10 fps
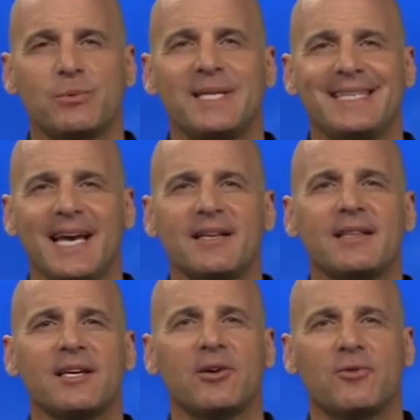we tend to
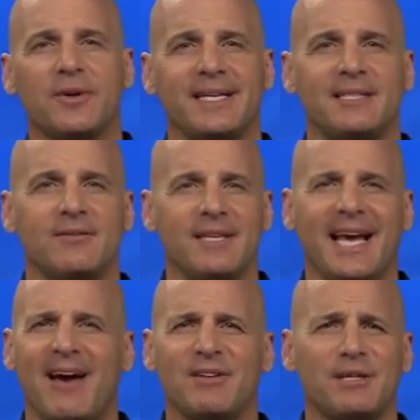think of creativity
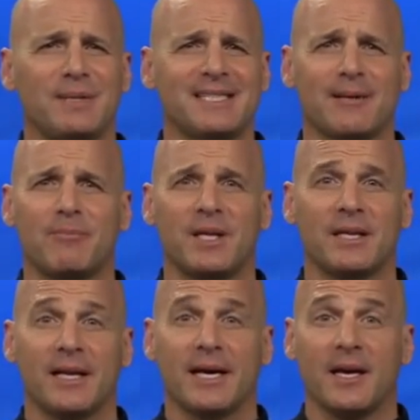having to be something
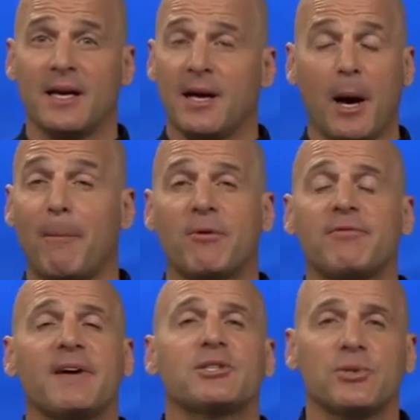like a
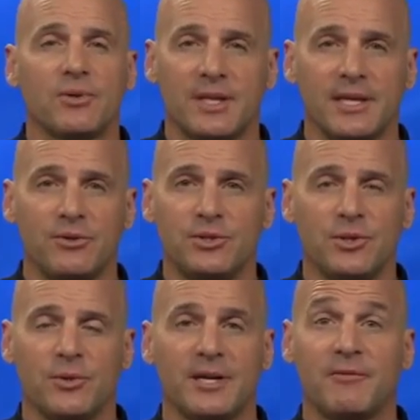professional thing you
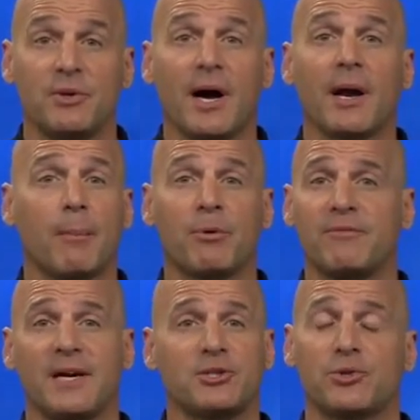do, and if you're not a
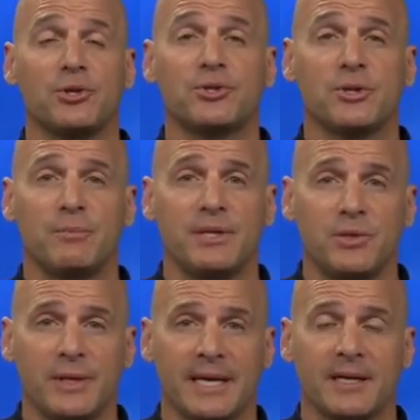professional, you shouldn't be
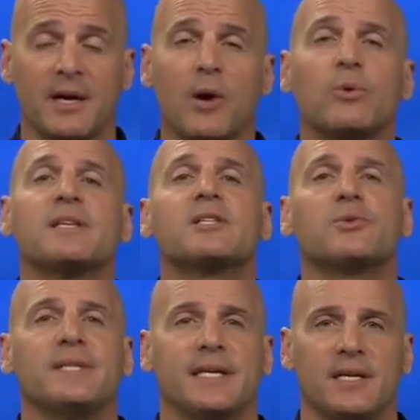doing it. Well, this is
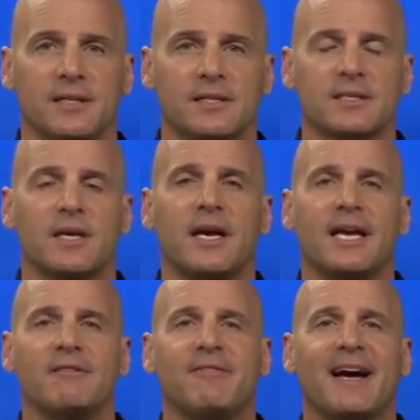ridiculous.
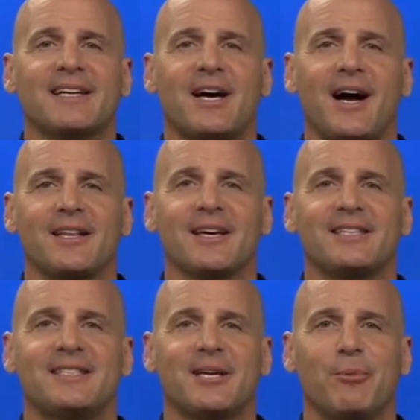In fact, I like
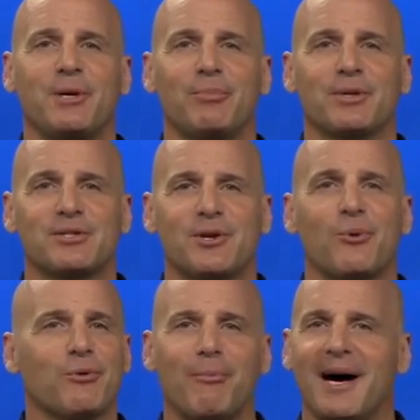to tell people to start
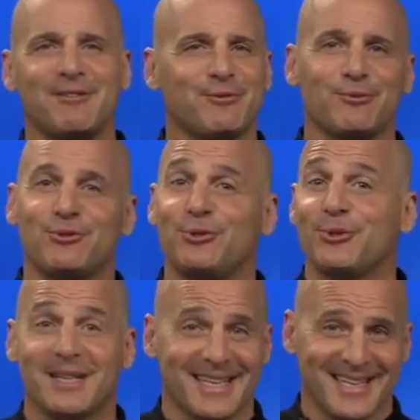with mindful
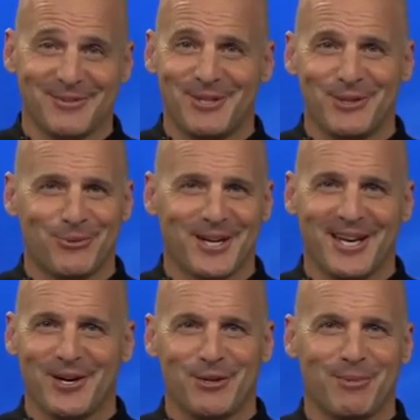doodling when you're working
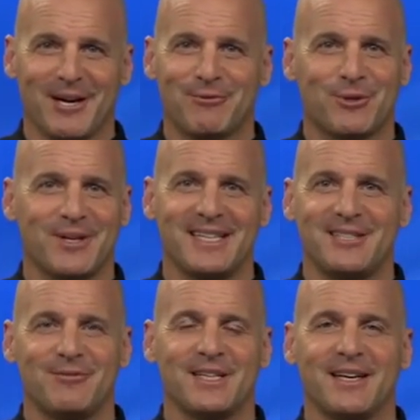on your mindful
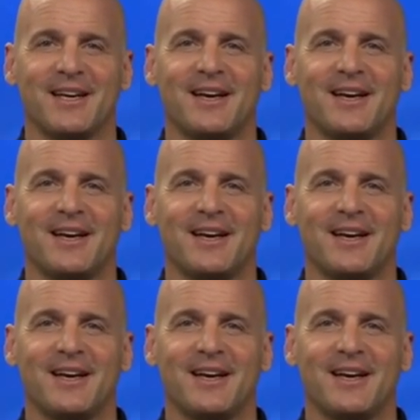creativity.